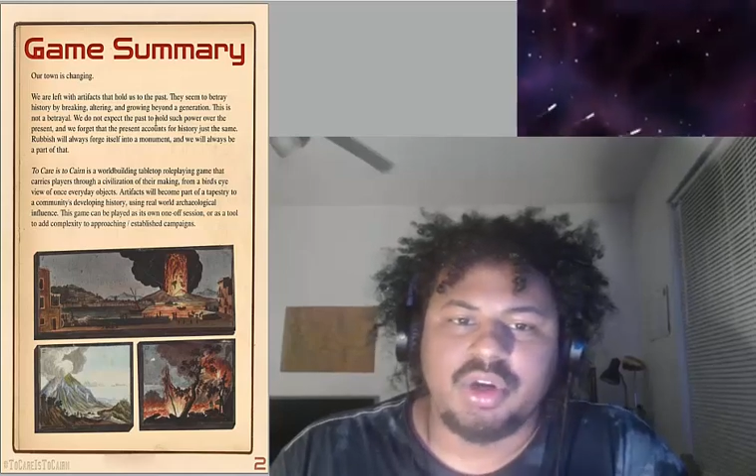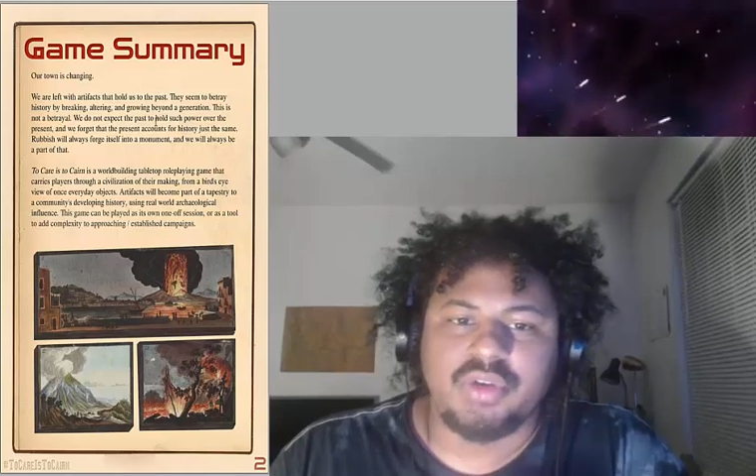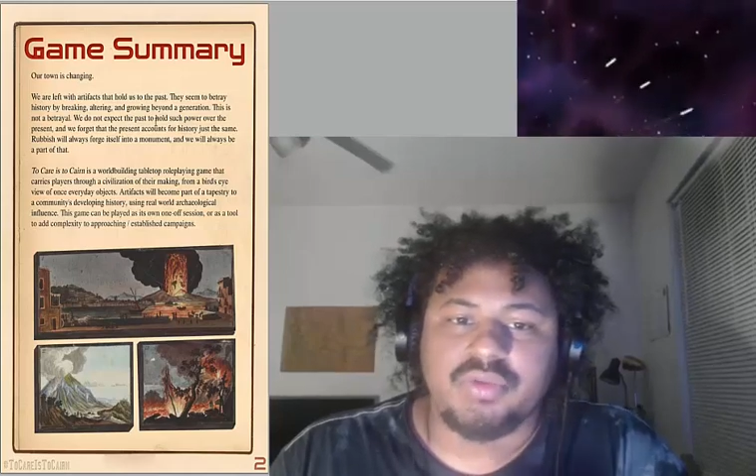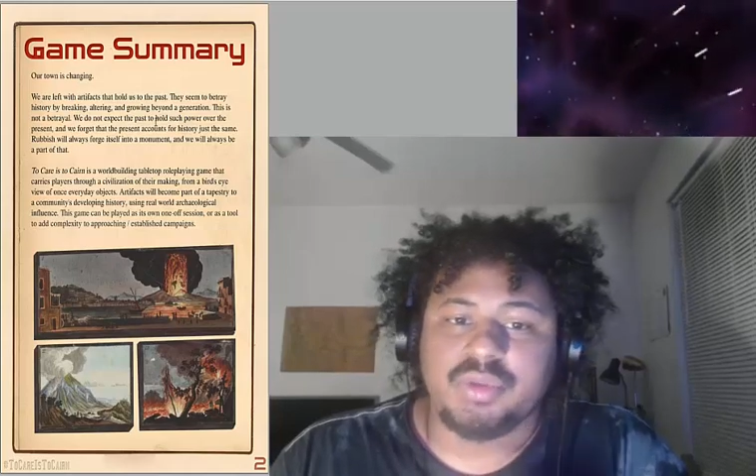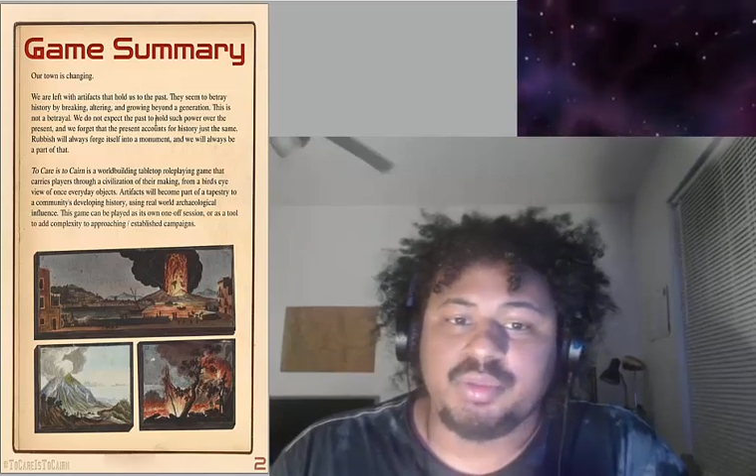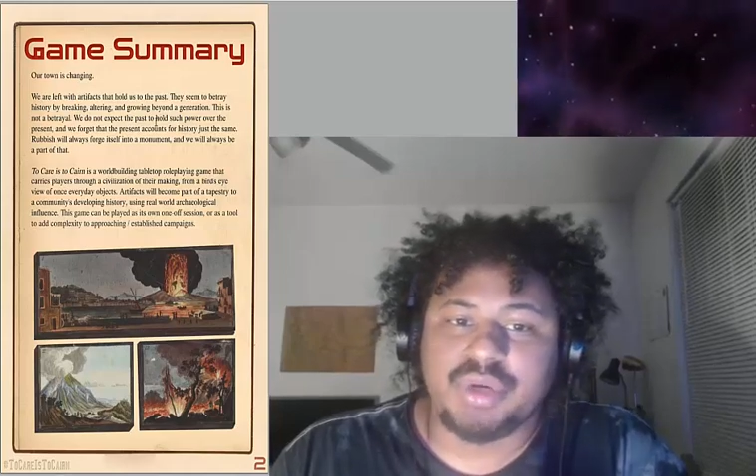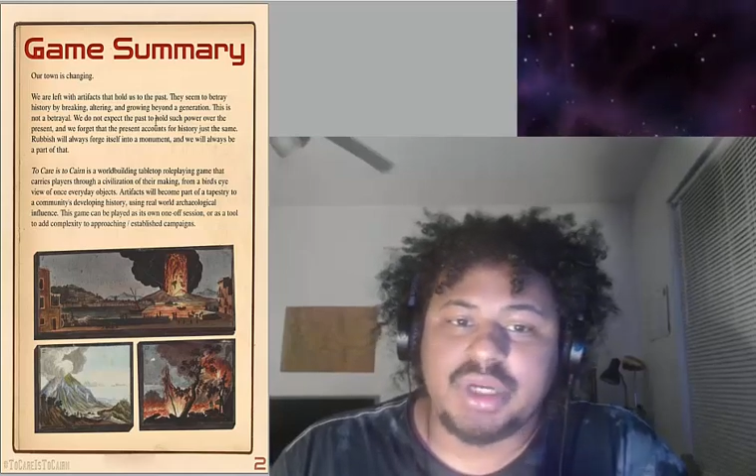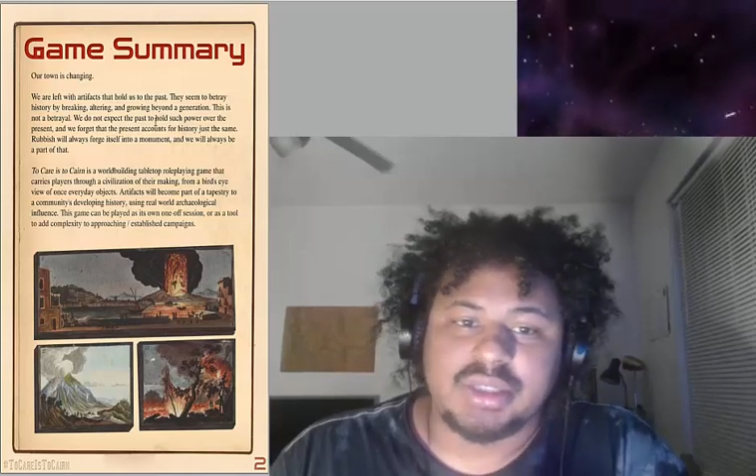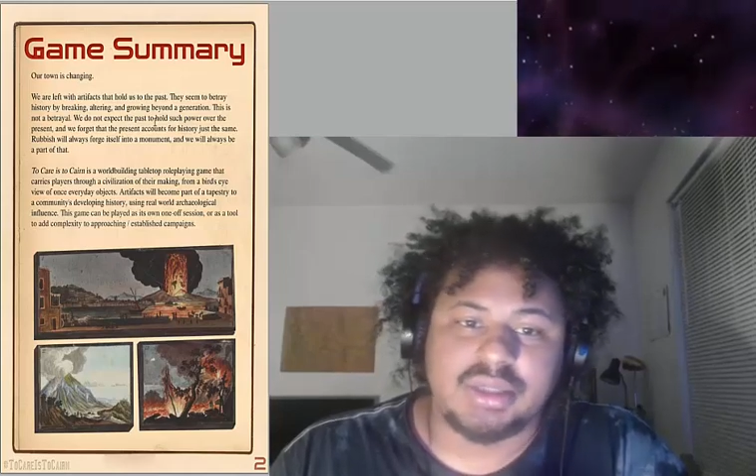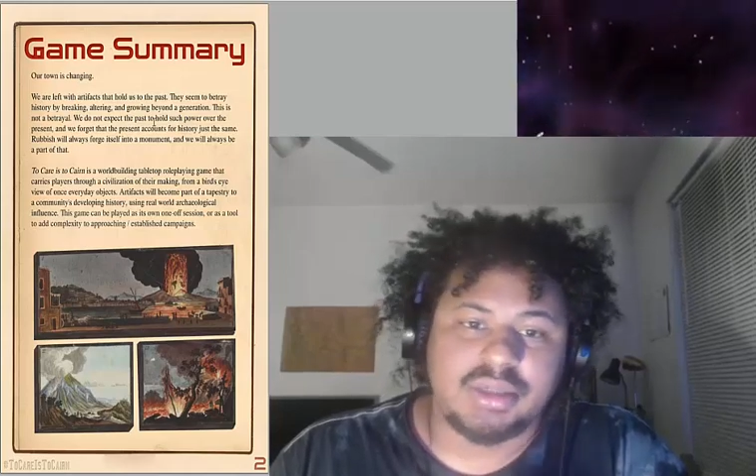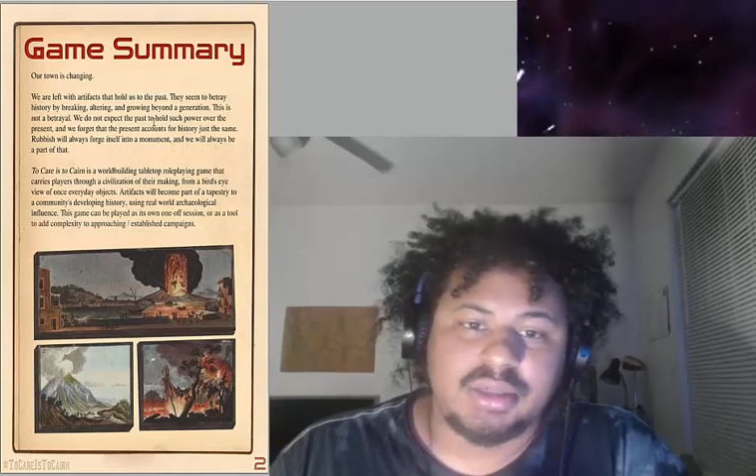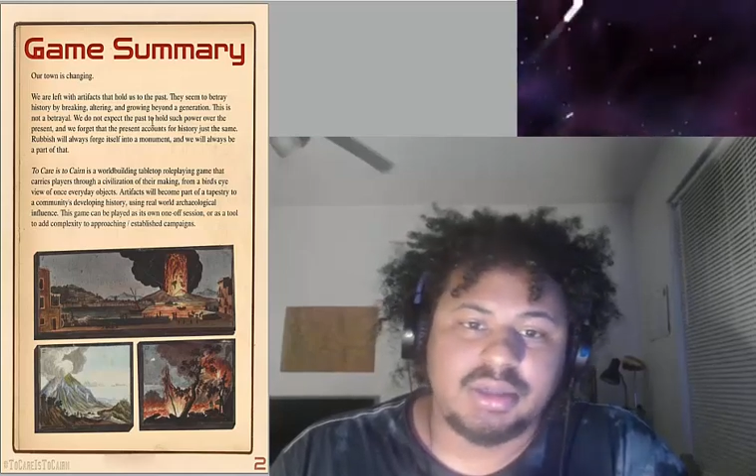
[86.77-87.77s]
over the
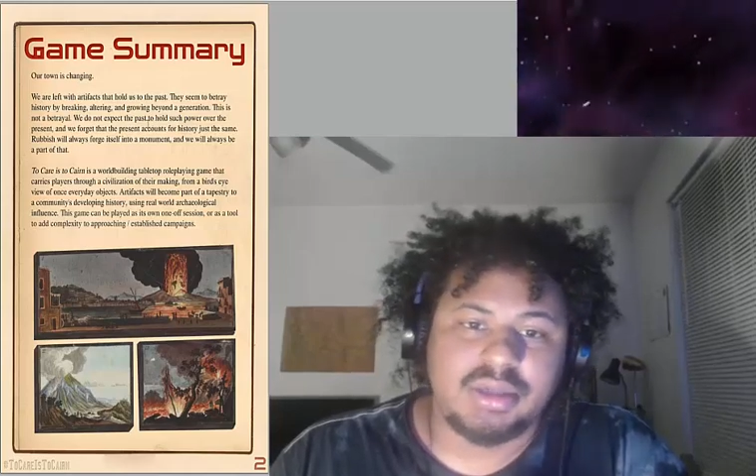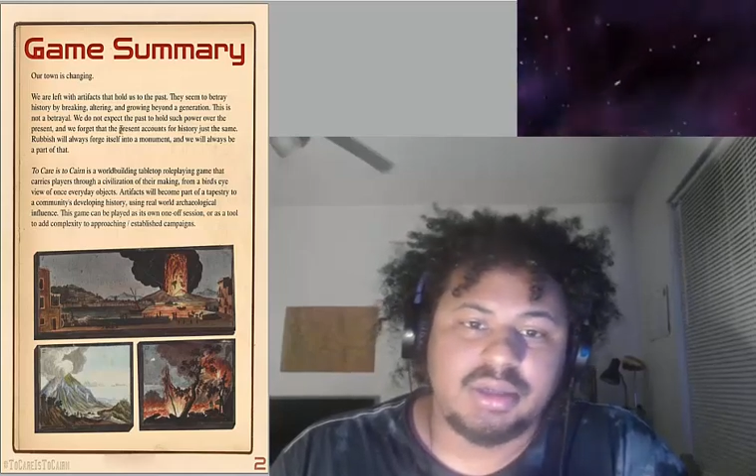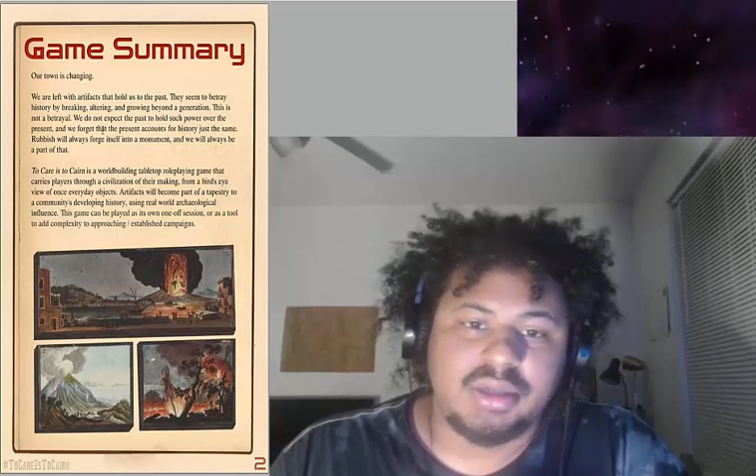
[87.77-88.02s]
present,